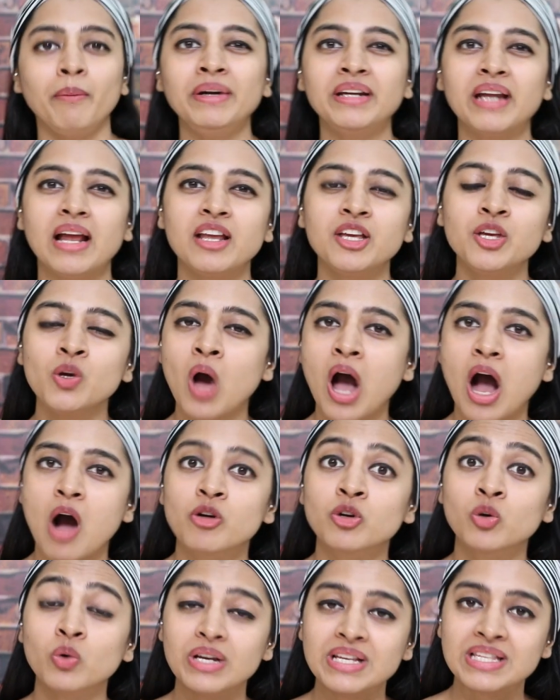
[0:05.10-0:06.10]
be telling you
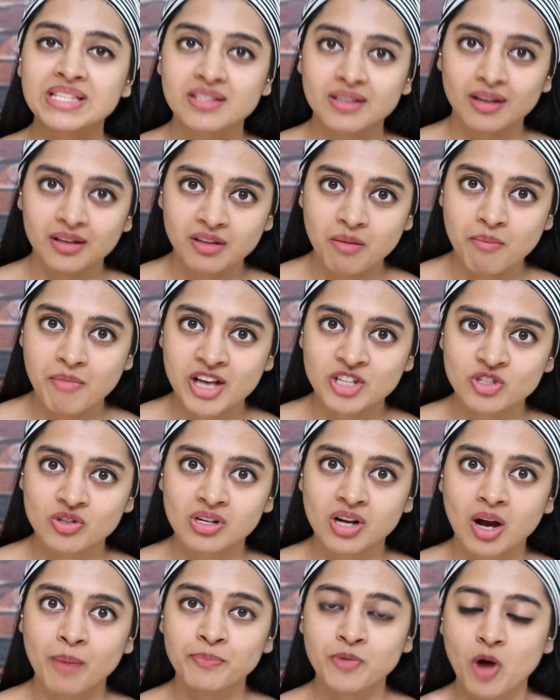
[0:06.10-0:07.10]
how to insert the
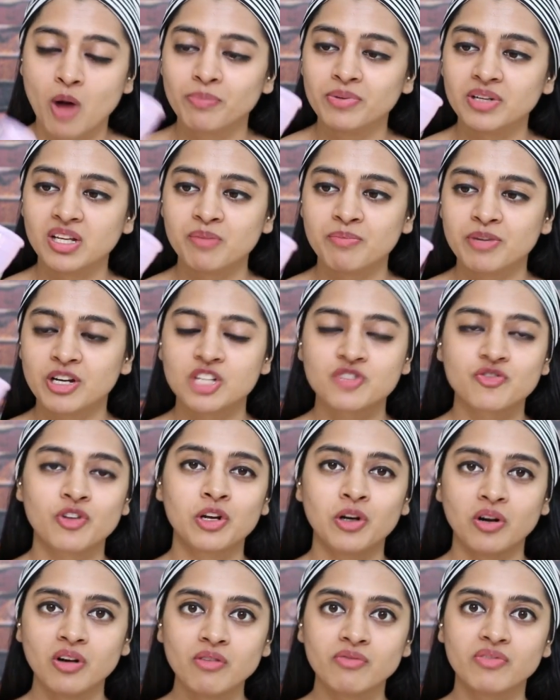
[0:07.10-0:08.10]
menstrual cup properly, because
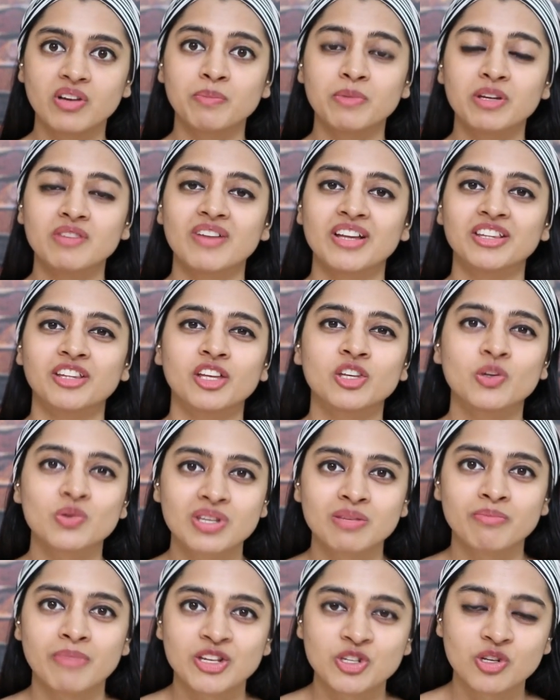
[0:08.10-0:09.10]
for a lot of women, when they're
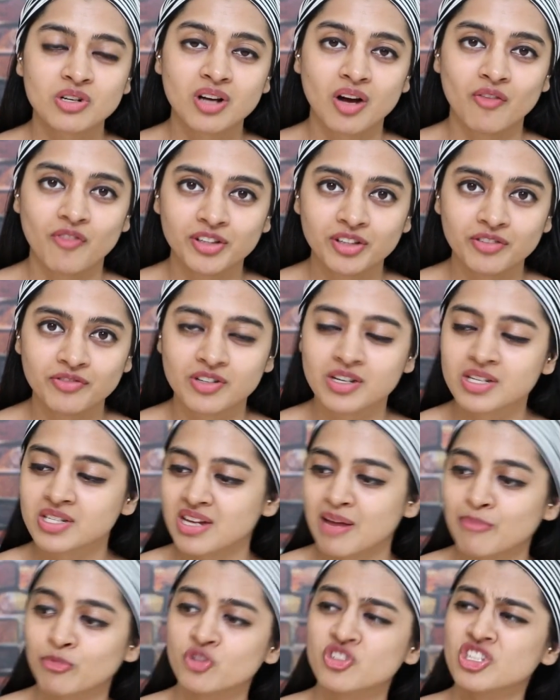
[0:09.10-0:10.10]
using menstrual cup for the first
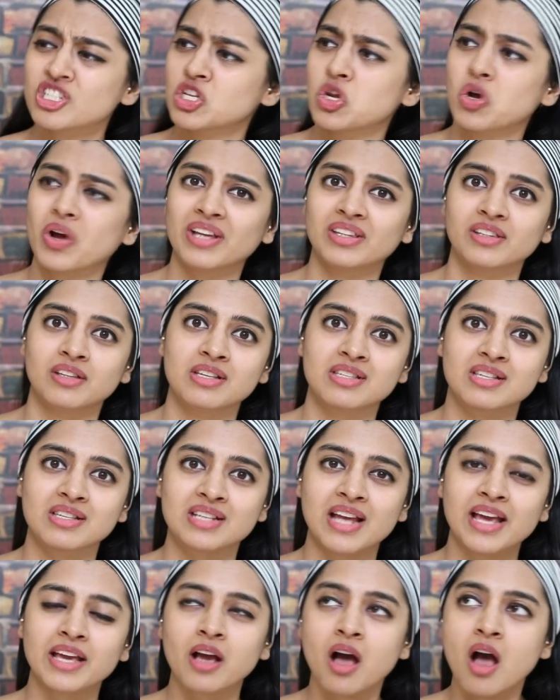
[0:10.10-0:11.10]
time, to just look at this
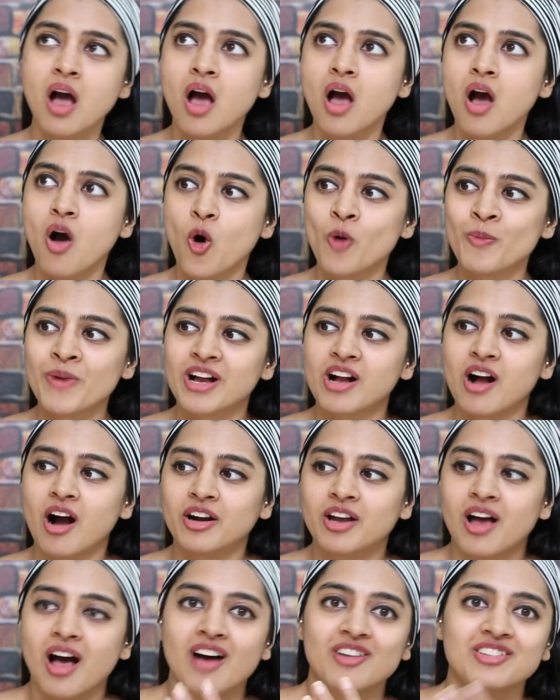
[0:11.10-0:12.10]
is like, oh my
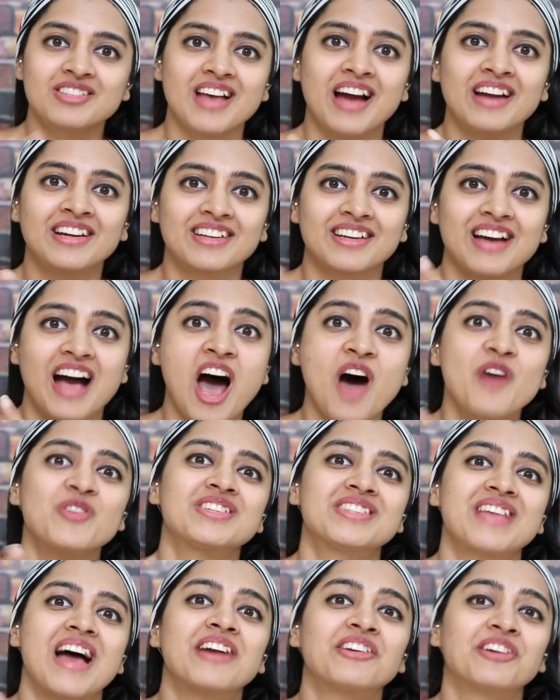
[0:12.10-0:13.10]
god, how is
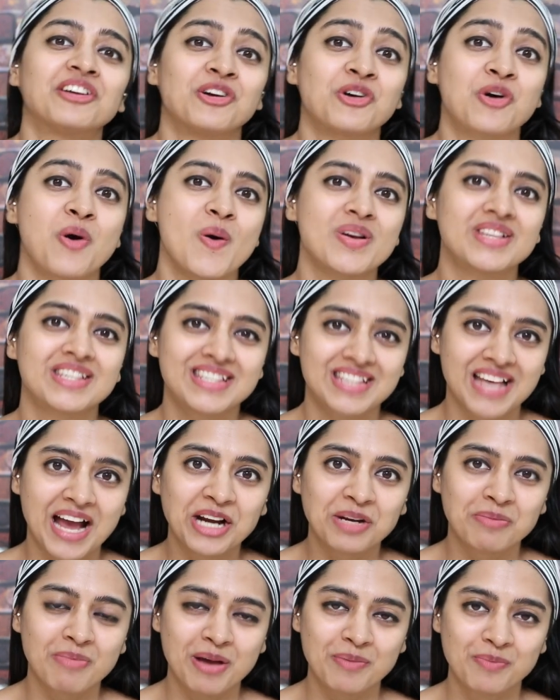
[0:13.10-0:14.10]
that gonna go
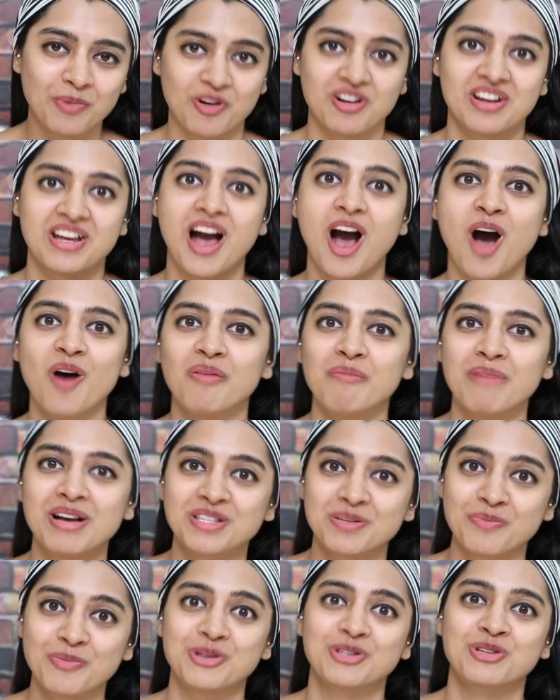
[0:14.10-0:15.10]
inside my body? How am I
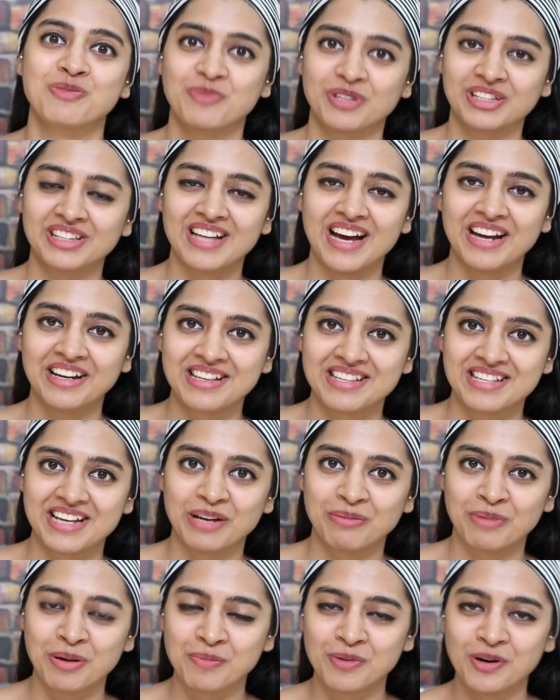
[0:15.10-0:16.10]
supposed to put that
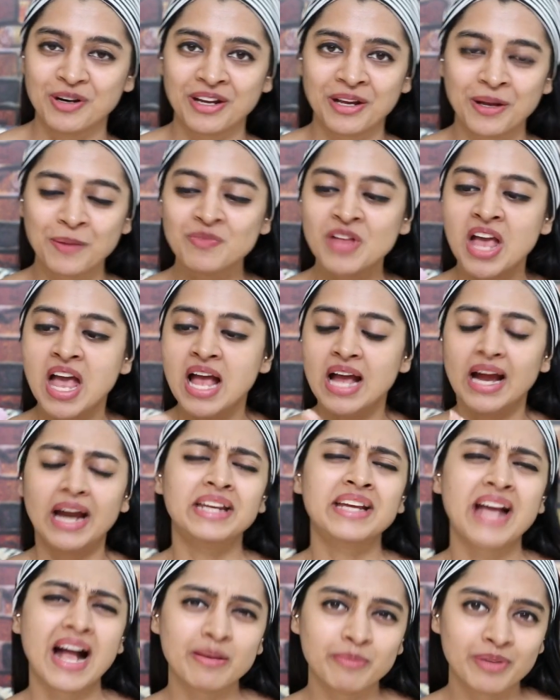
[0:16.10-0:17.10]
inside my body?
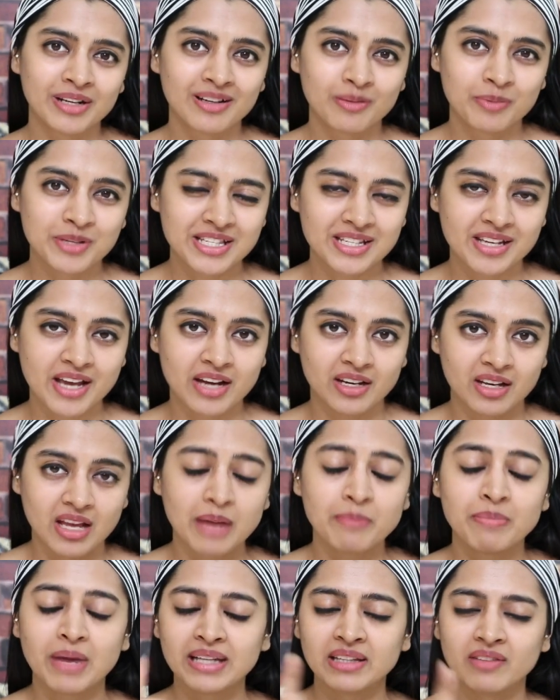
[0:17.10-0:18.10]
It can be a little bit scary.
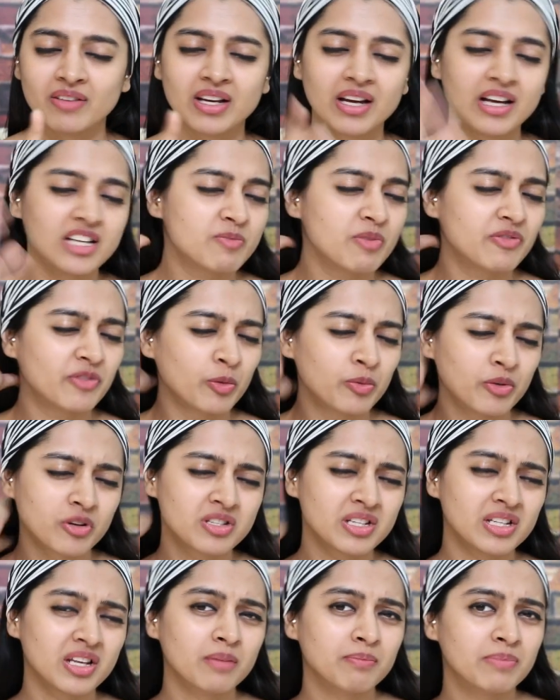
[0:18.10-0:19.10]
And by the way guys, before
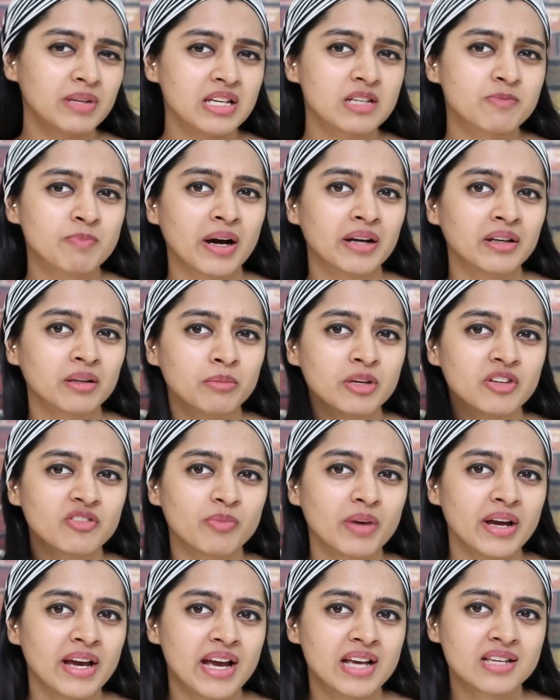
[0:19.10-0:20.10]
proceeding, please pardon me
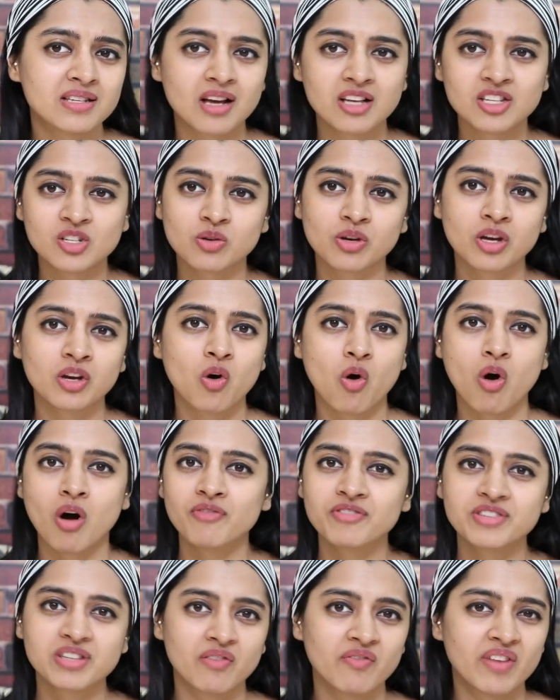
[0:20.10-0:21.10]
if my hair starts looking
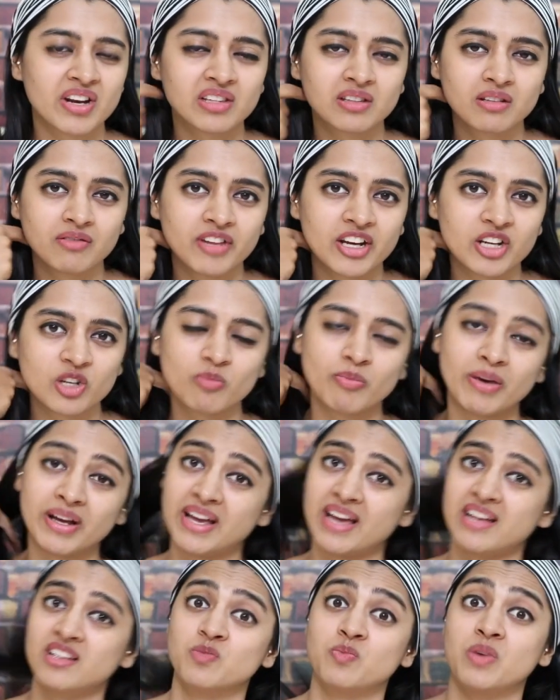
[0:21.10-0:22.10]
off somewhere in the video. My
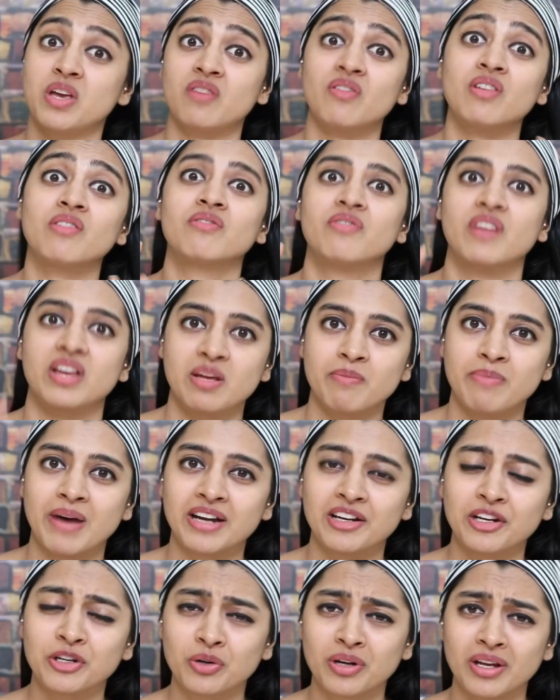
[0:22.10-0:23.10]
hair is behaving very
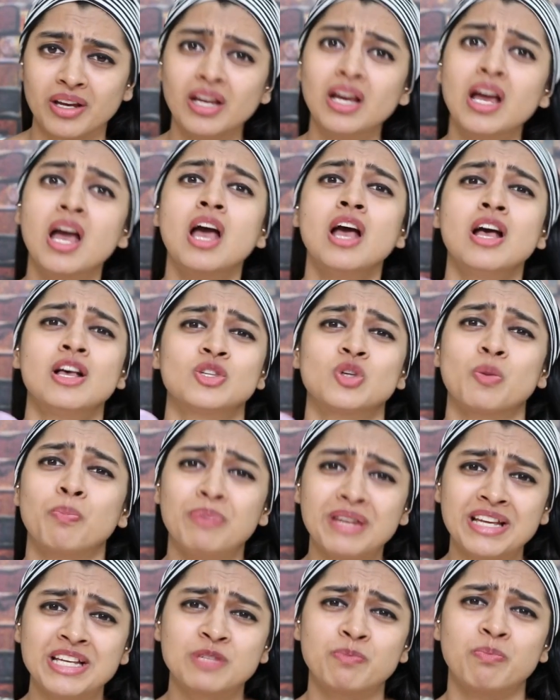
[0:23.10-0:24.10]
badly today, so
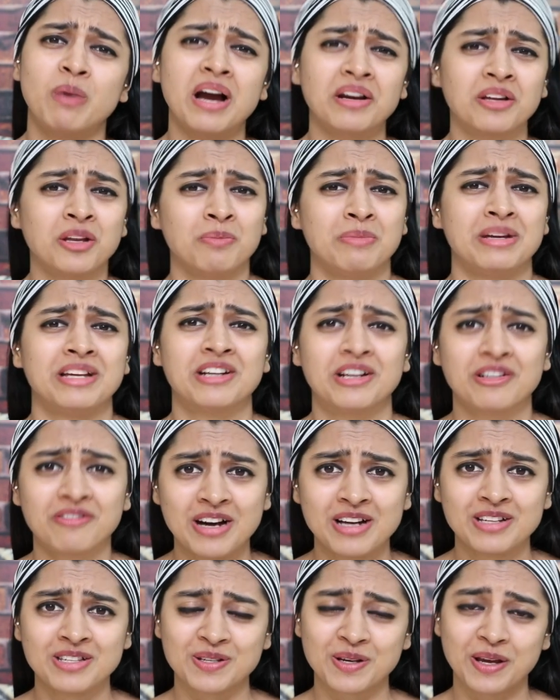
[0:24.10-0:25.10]
please pardon me in
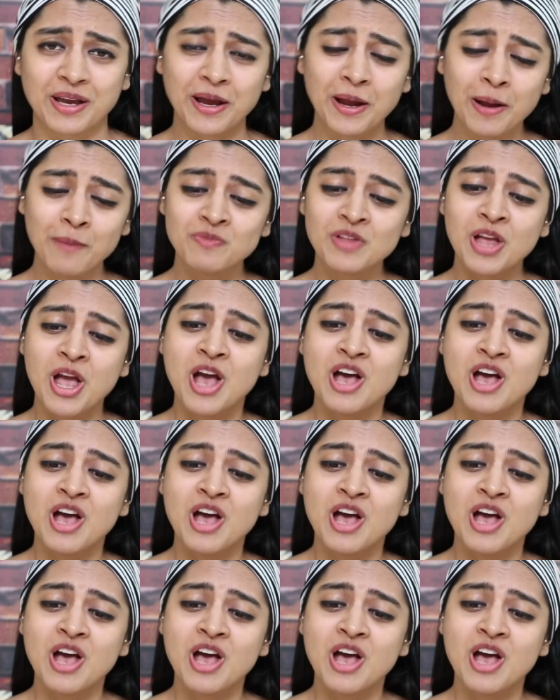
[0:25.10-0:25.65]
advance, okay?